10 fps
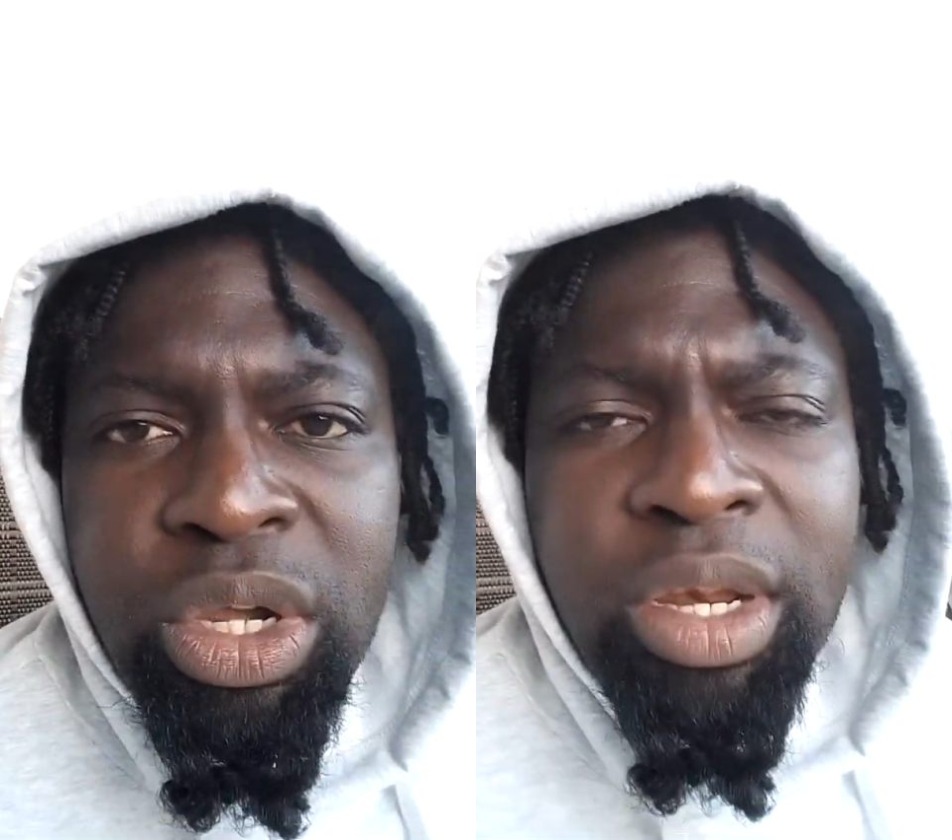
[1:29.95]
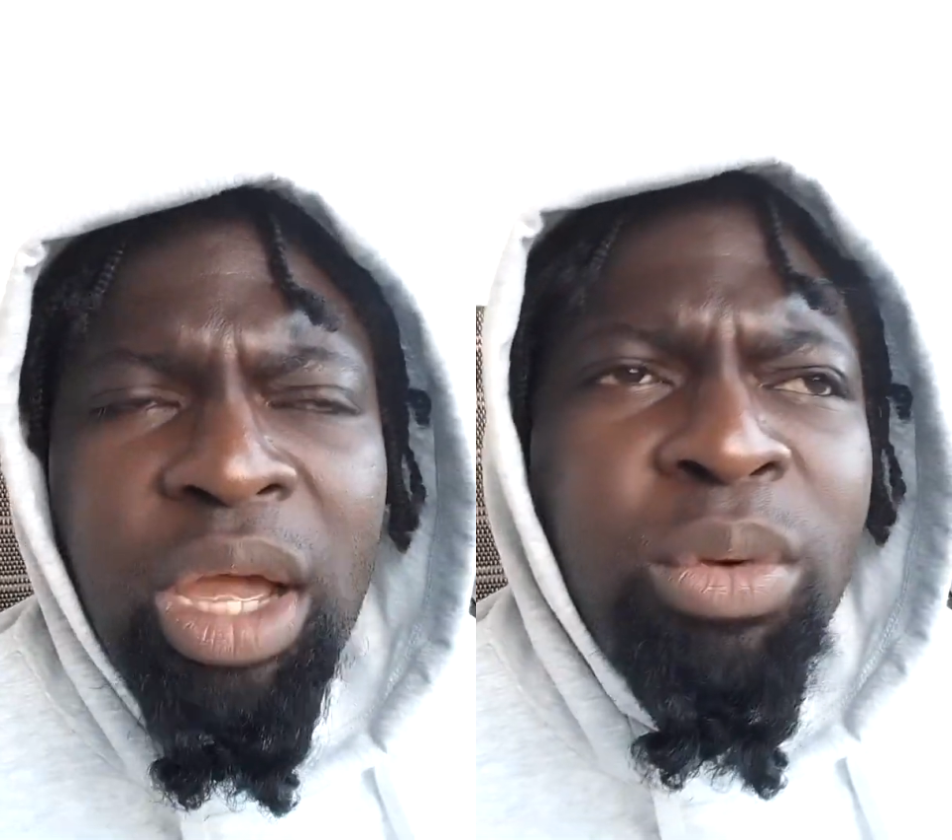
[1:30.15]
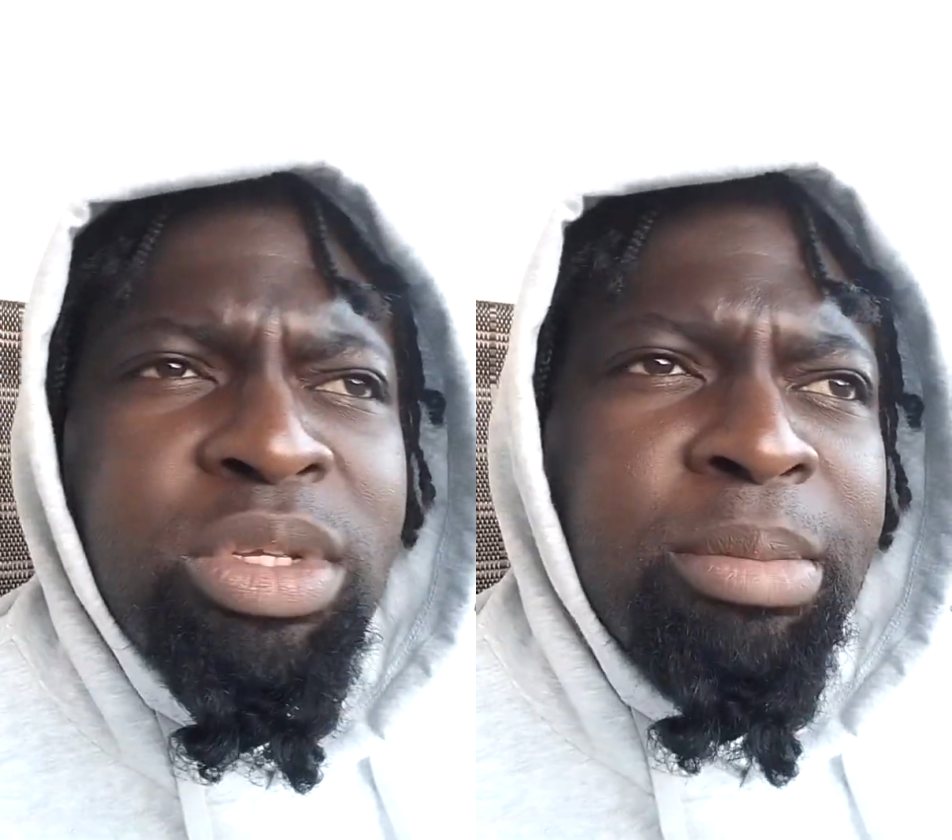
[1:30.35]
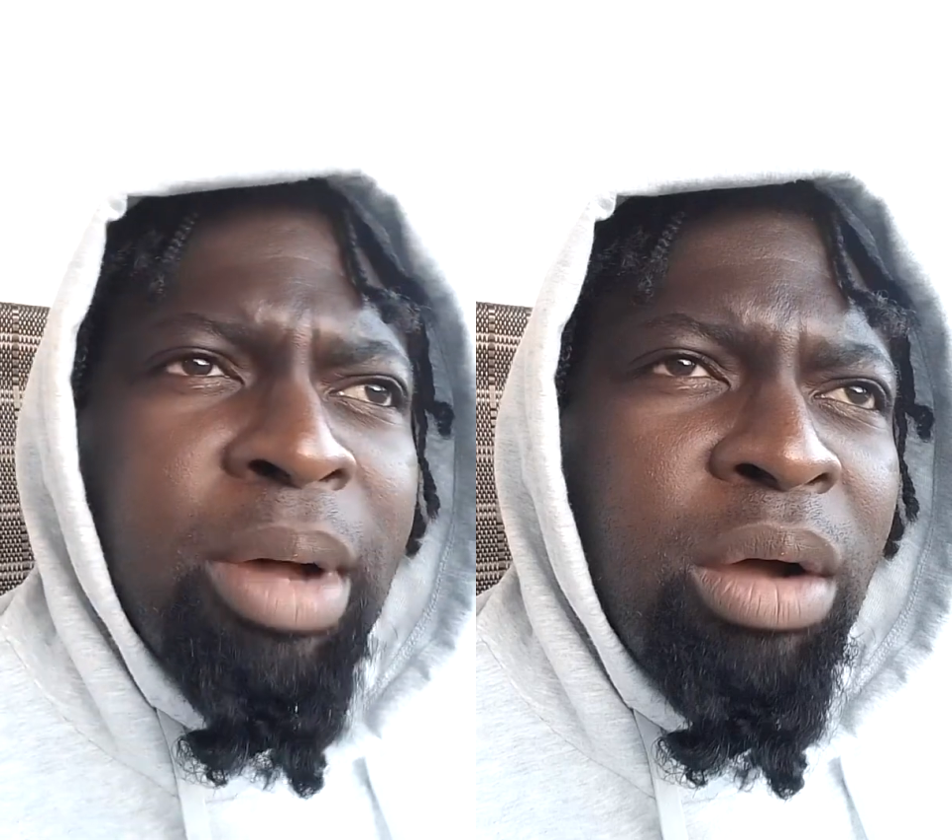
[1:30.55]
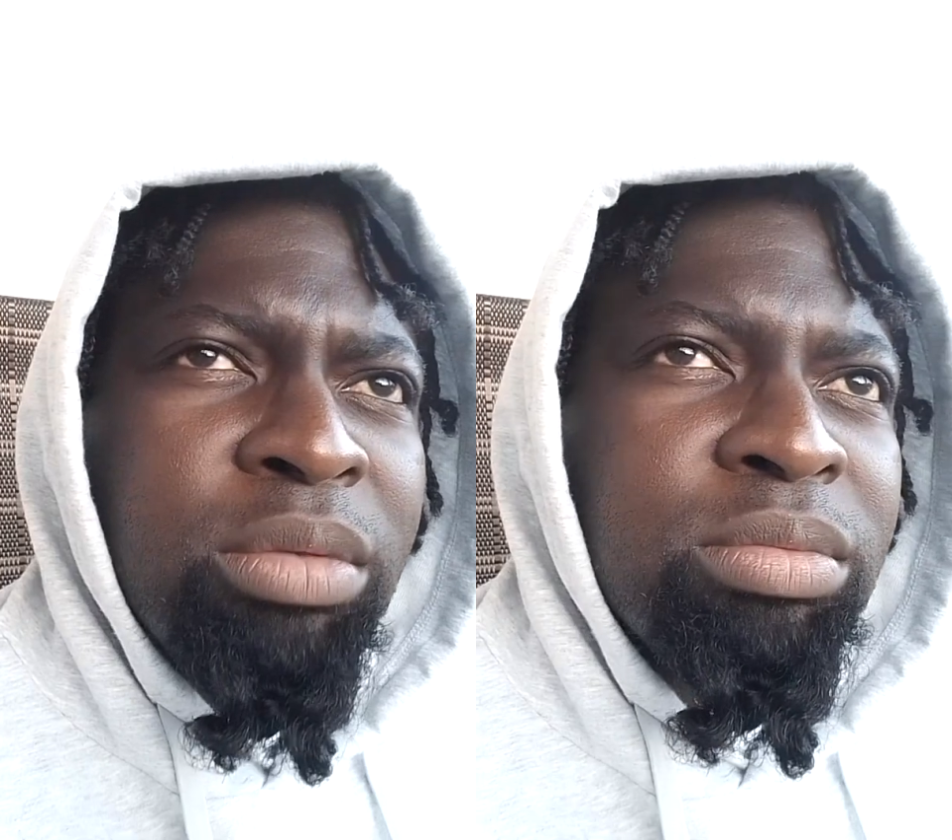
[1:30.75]
And I was
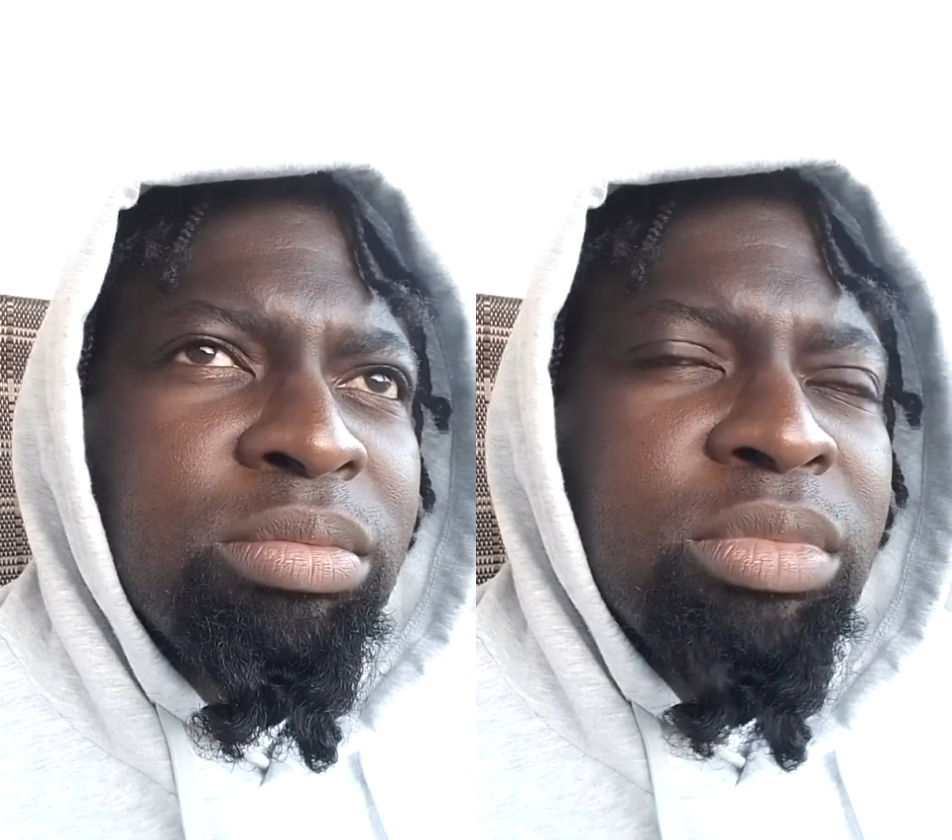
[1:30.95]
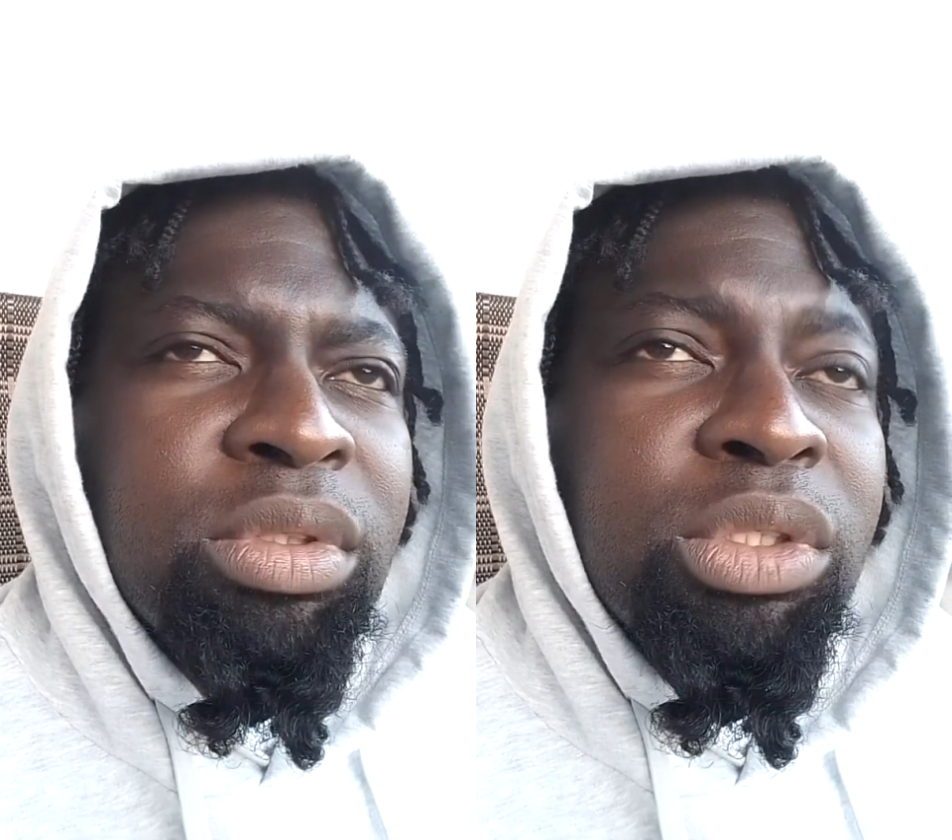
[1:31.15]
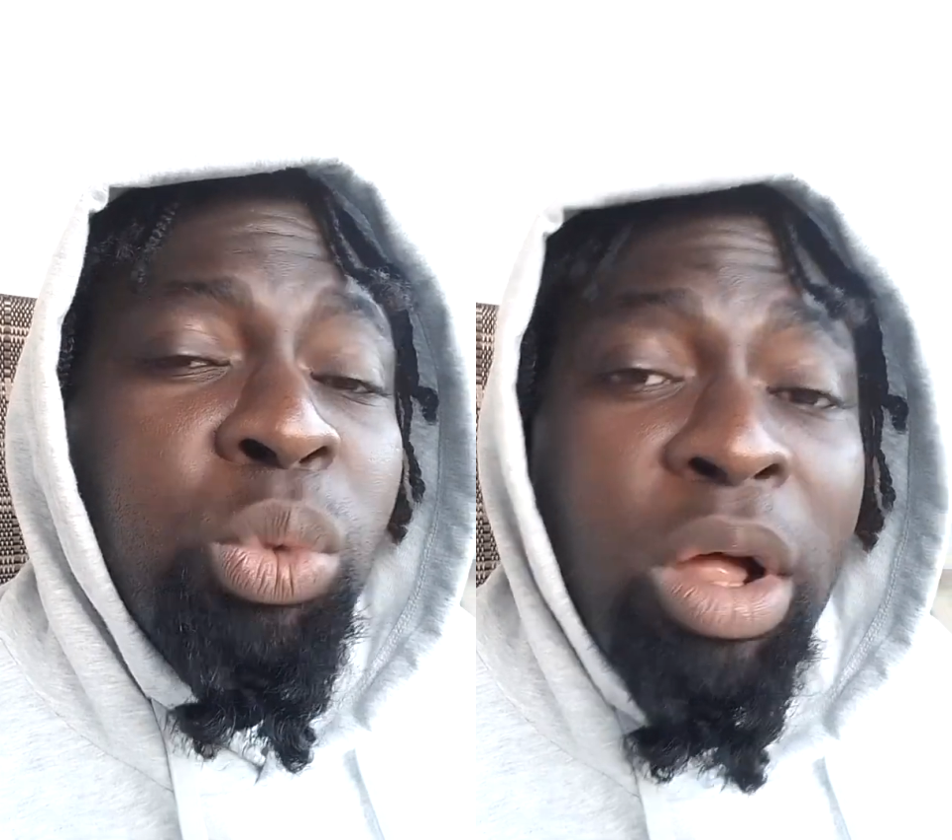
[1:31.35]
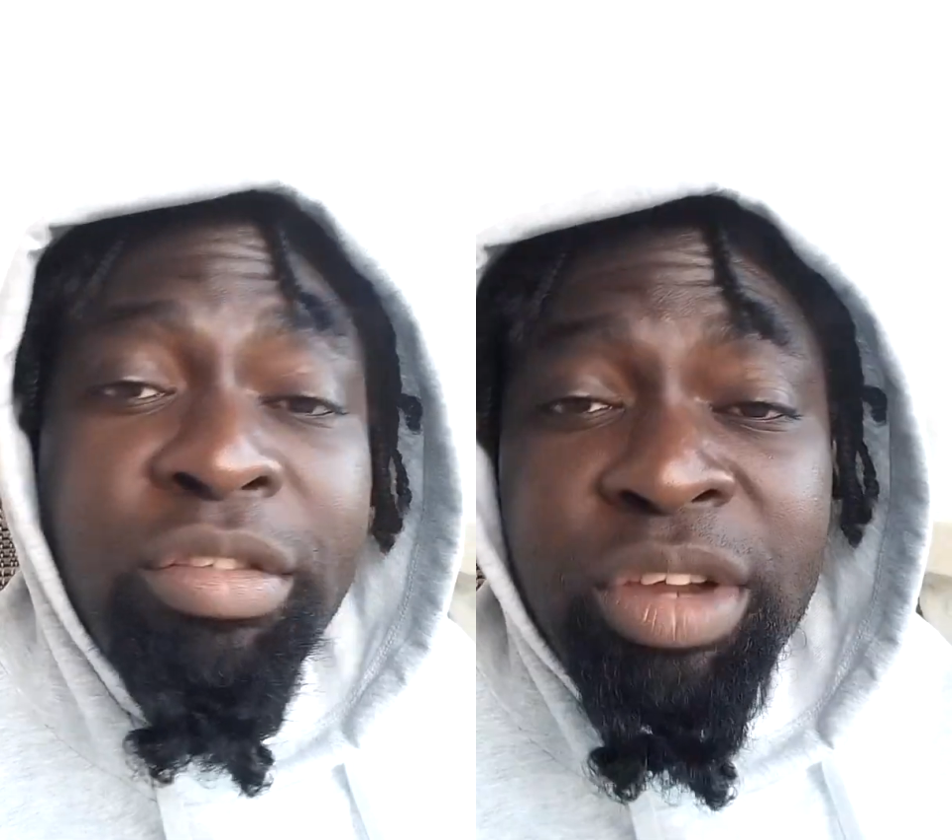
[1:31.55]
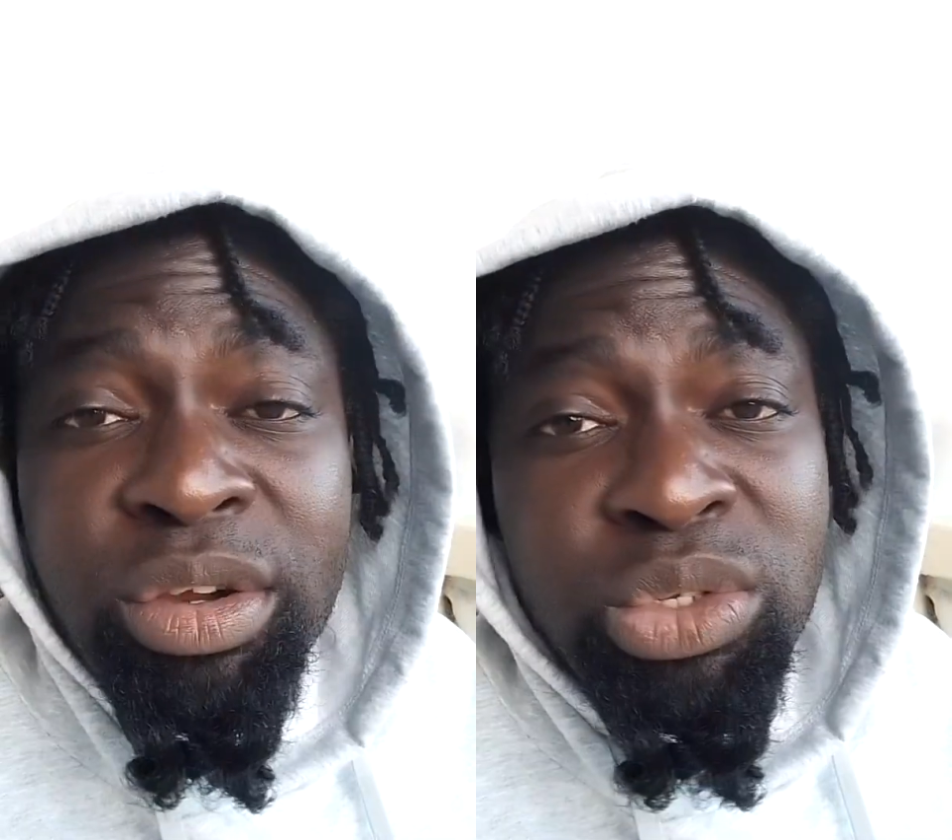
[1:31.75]
about
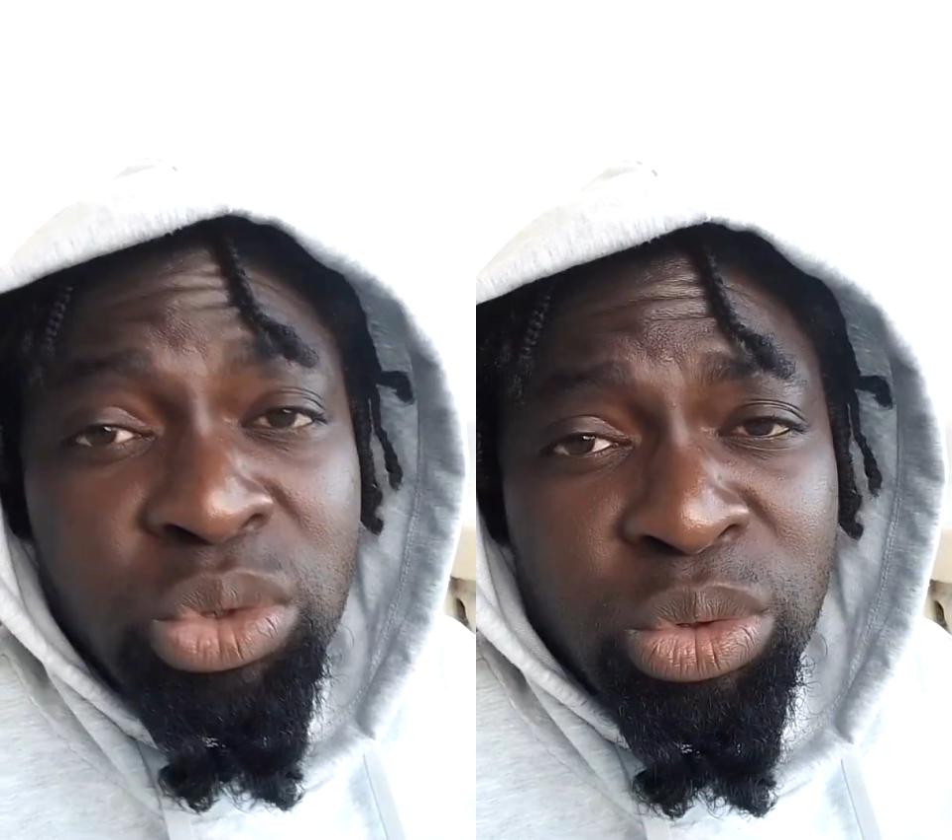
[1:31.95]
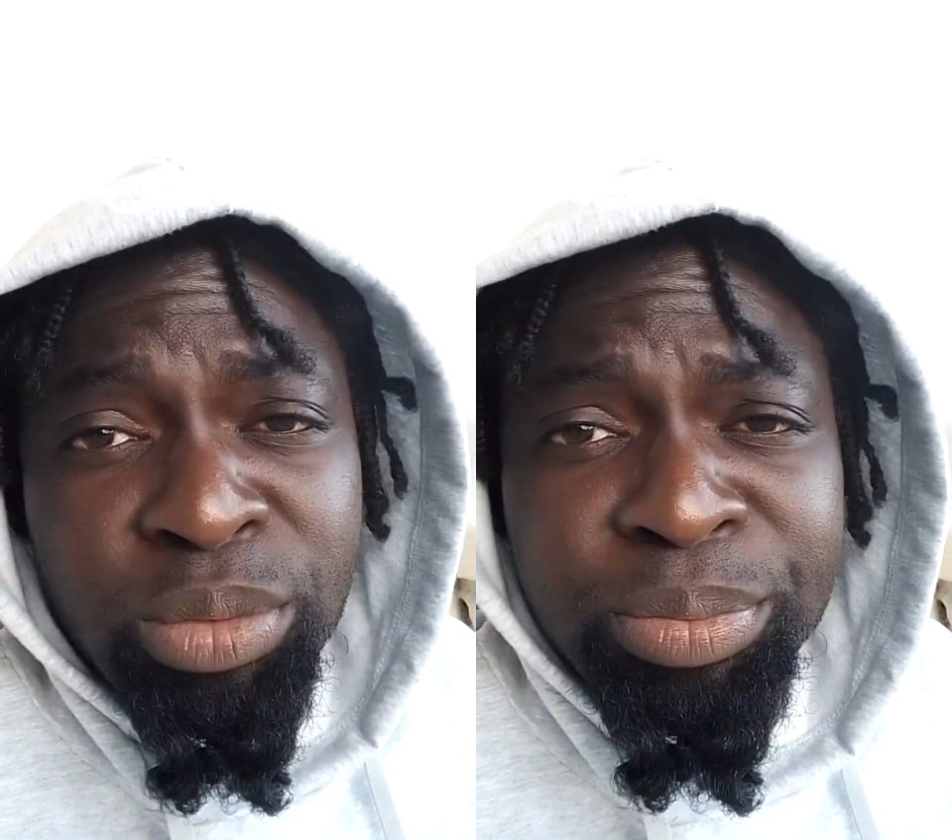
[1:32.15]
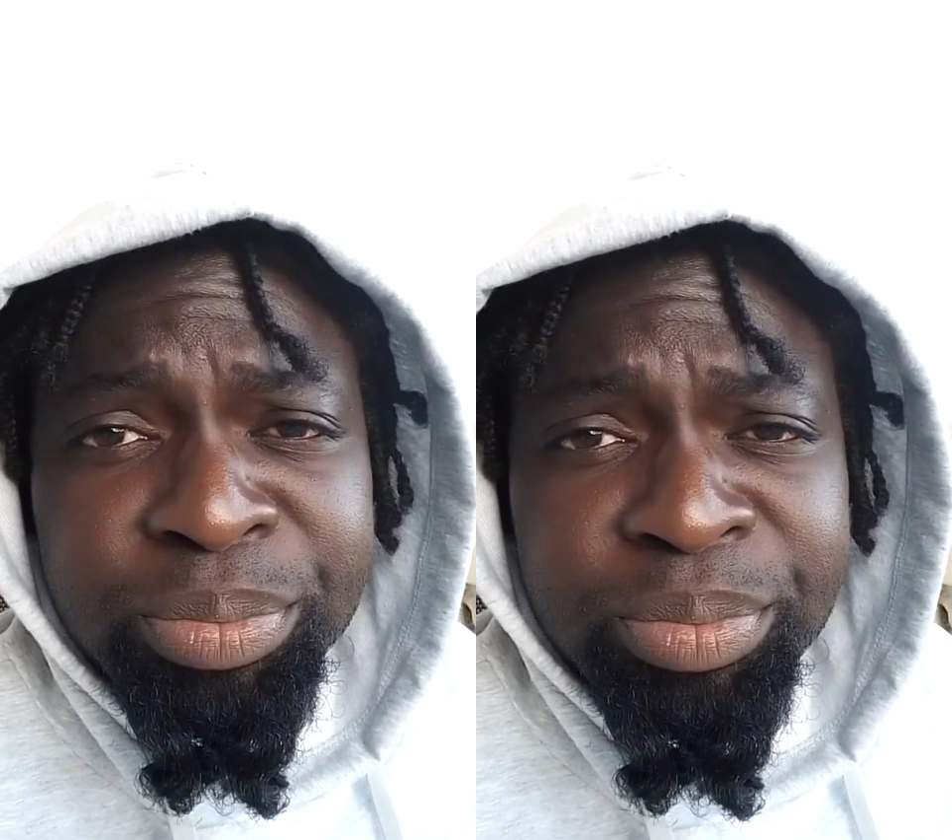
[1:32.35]
12 years old